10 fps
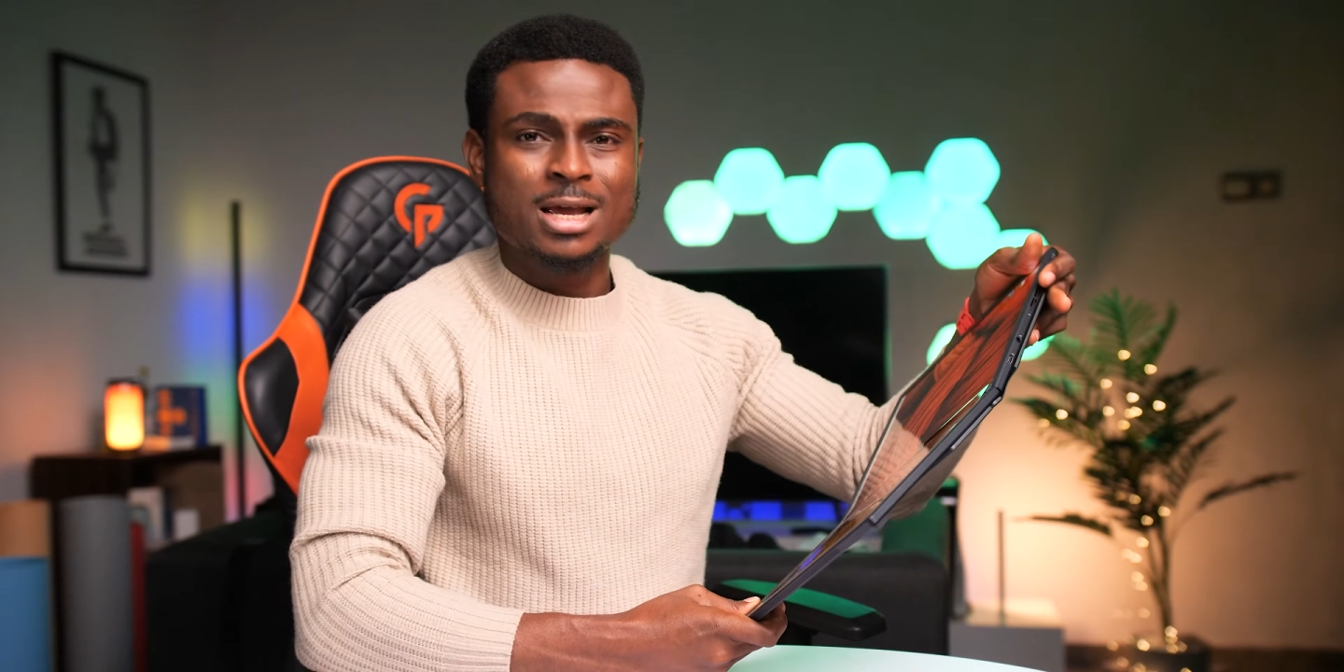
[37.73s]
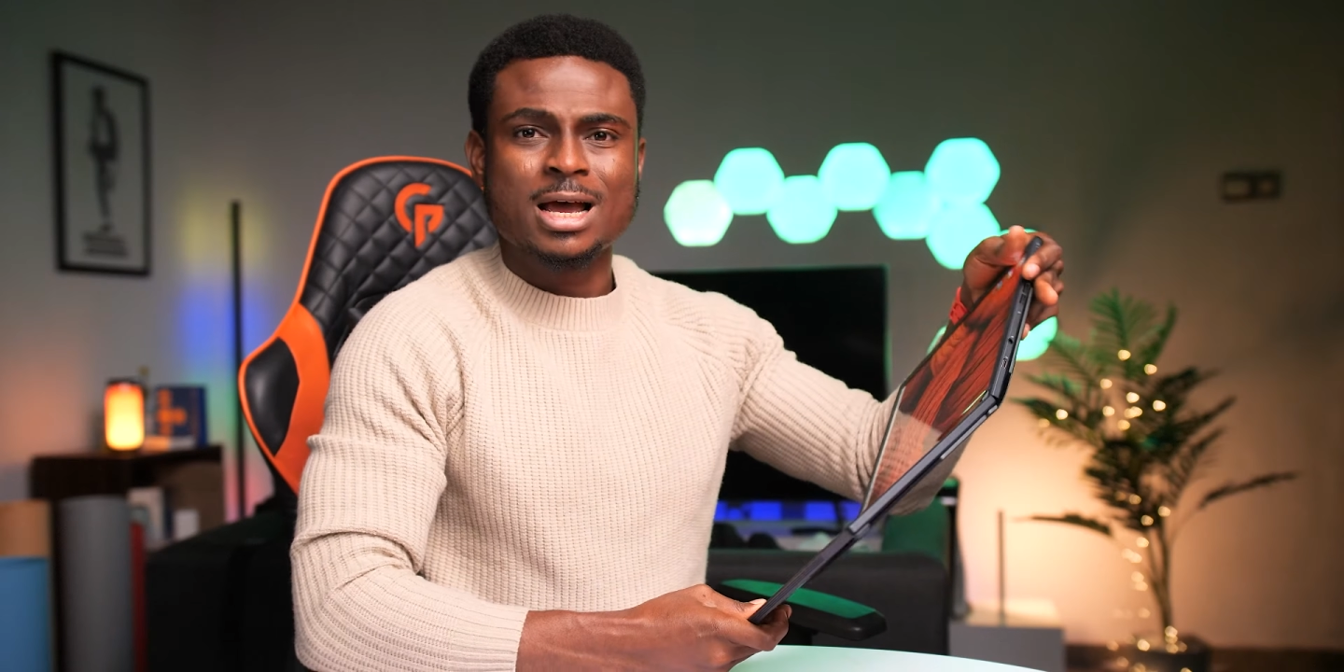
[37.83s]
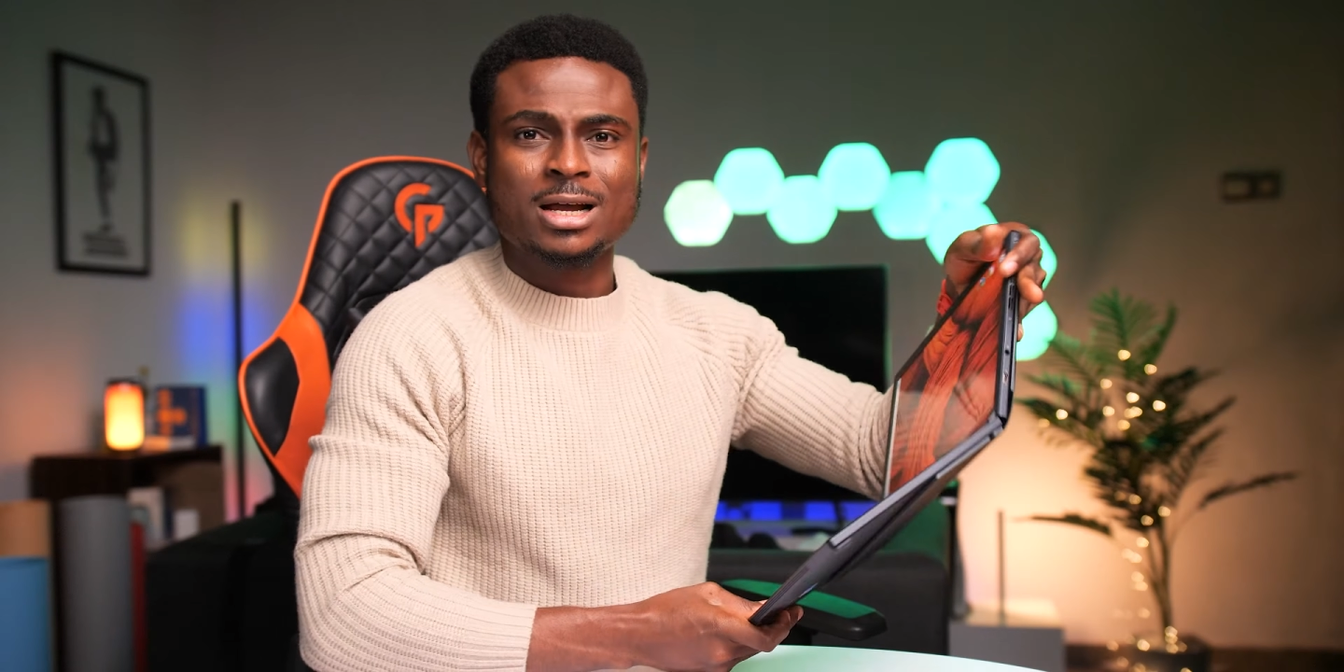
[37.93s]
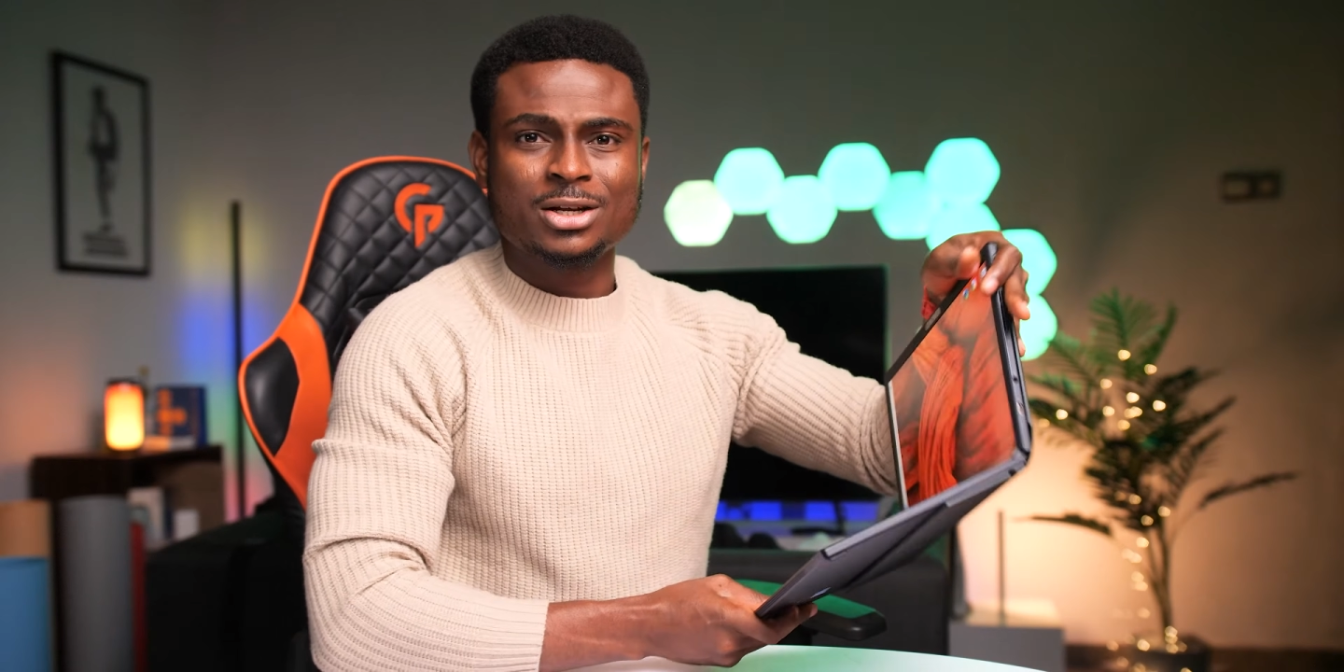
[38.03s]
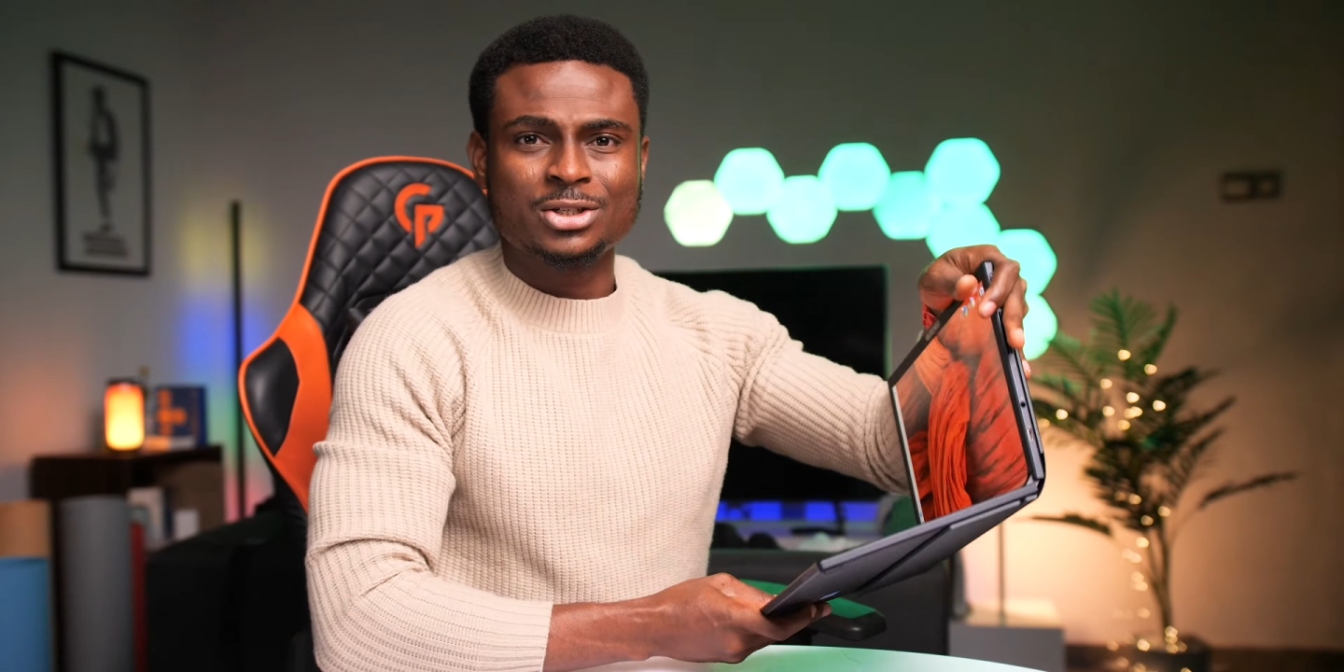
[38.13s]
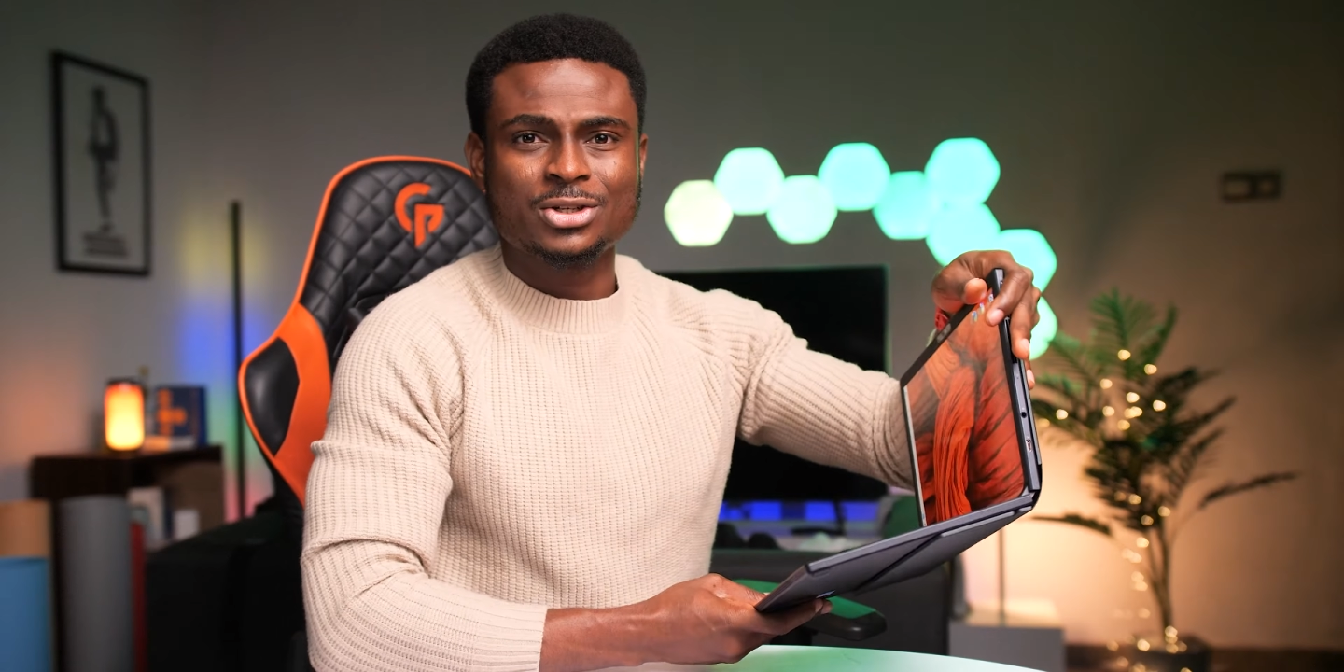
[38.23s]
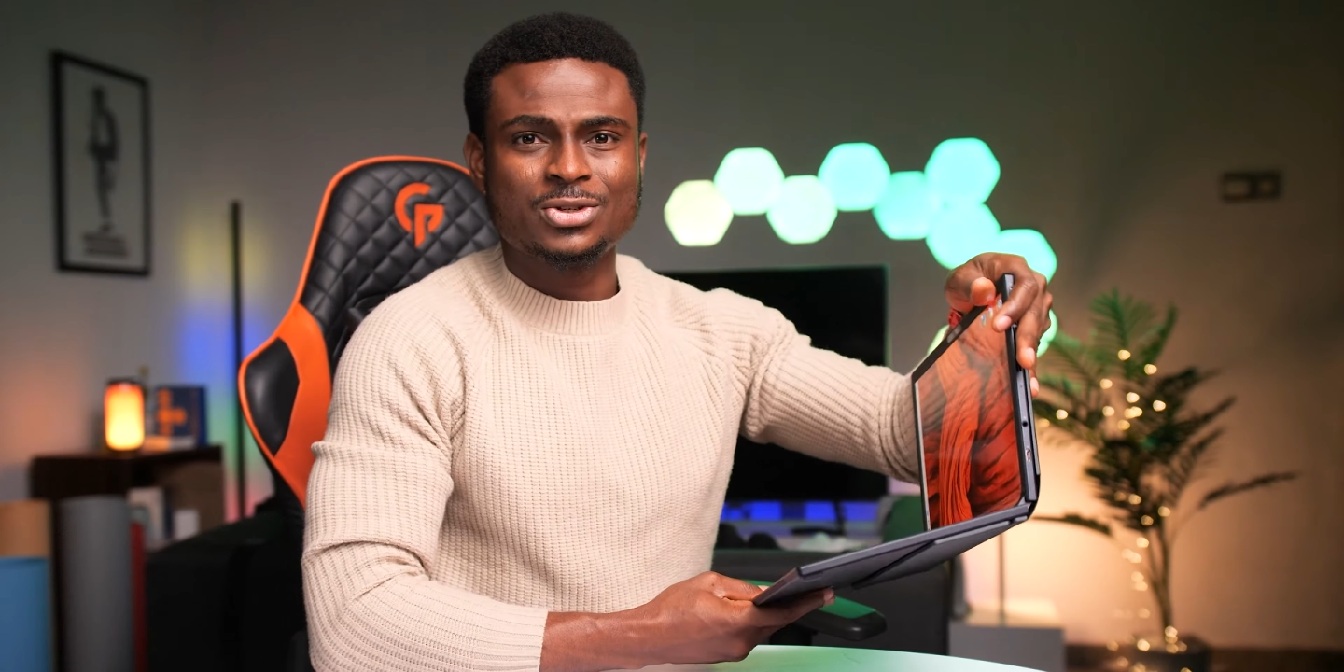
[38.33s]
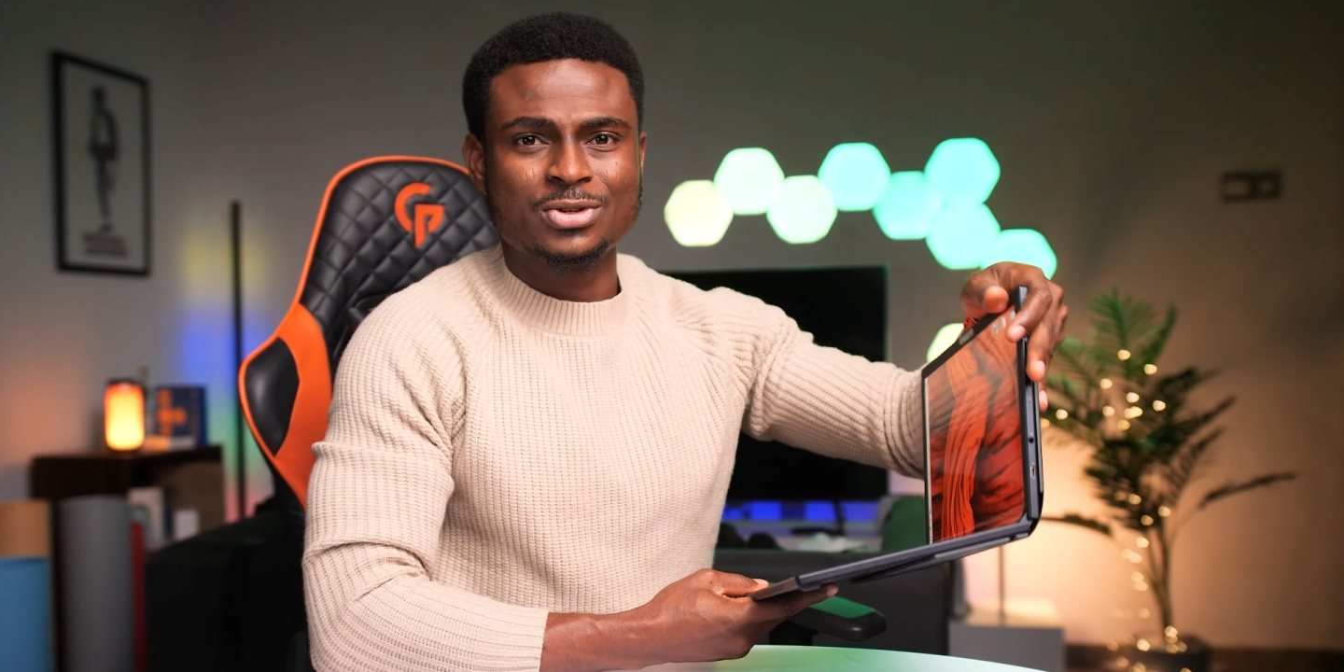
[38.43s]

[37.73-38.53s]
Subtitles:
I can just